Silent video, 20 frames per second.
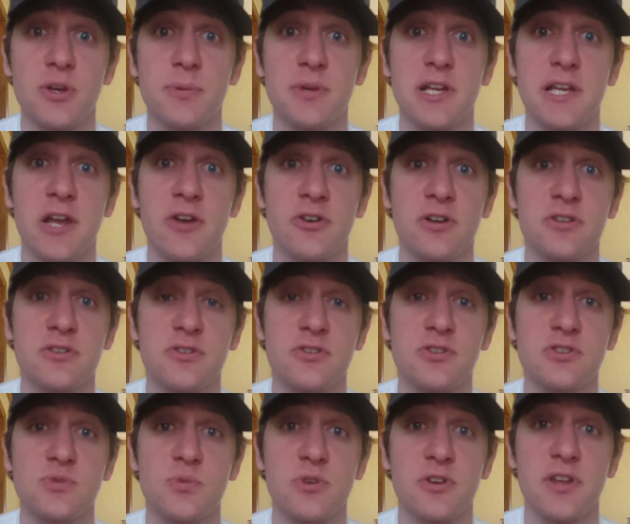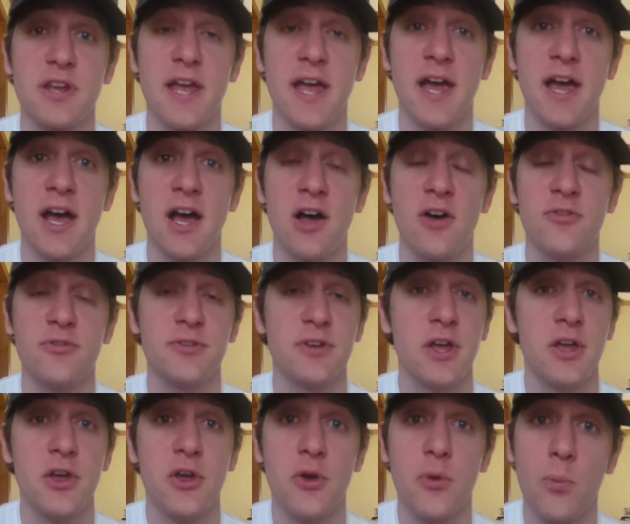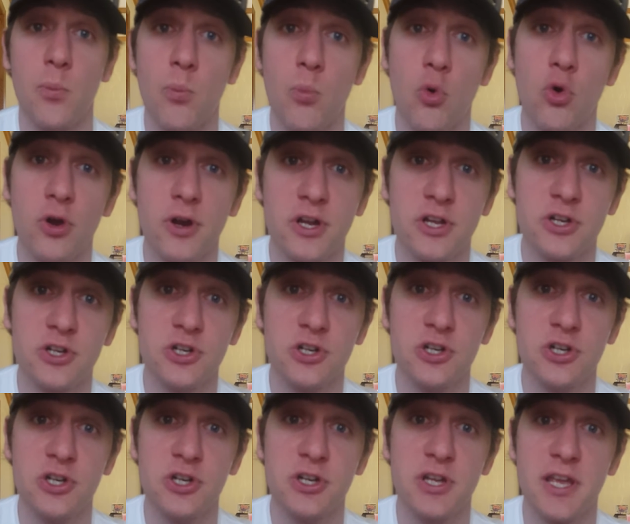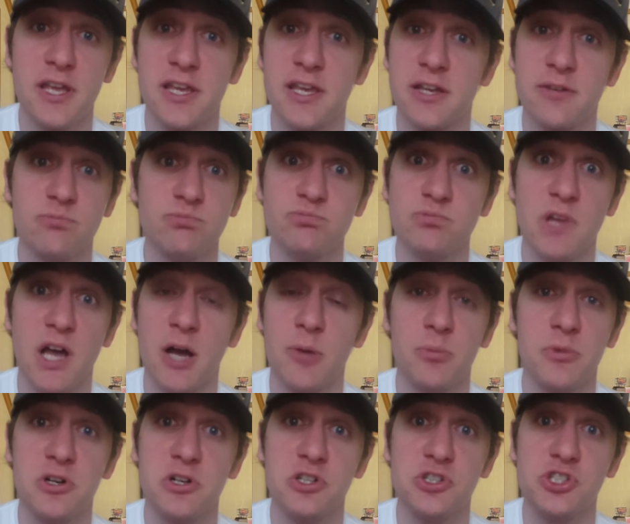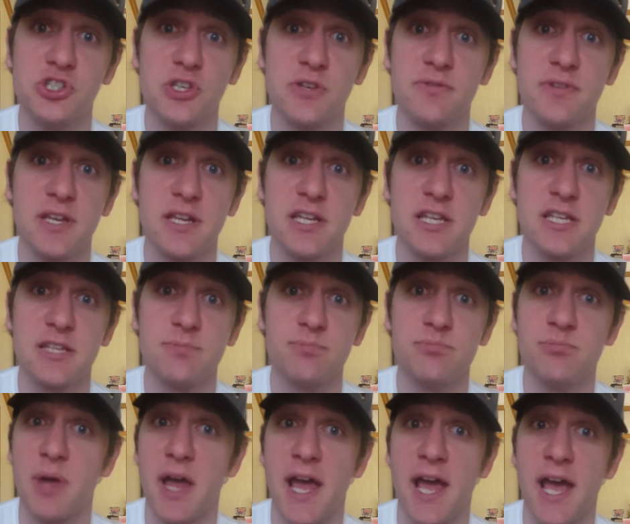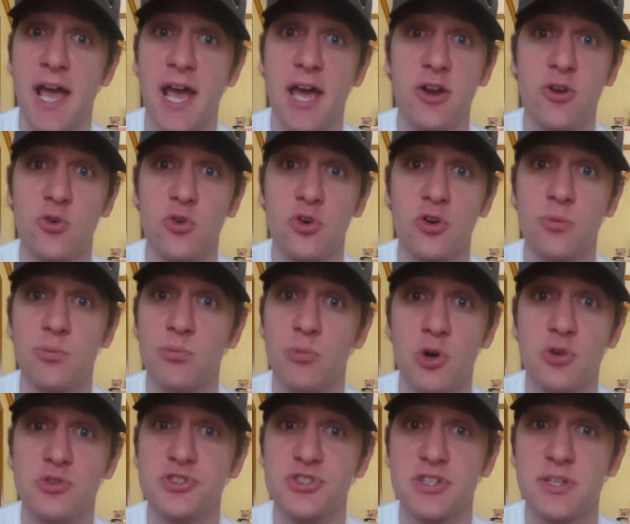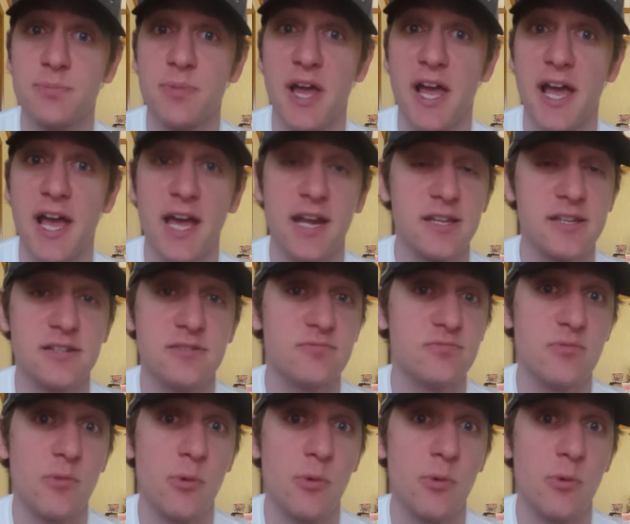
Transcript: characters where they have more good and not much, if any, bad, or mostly bad and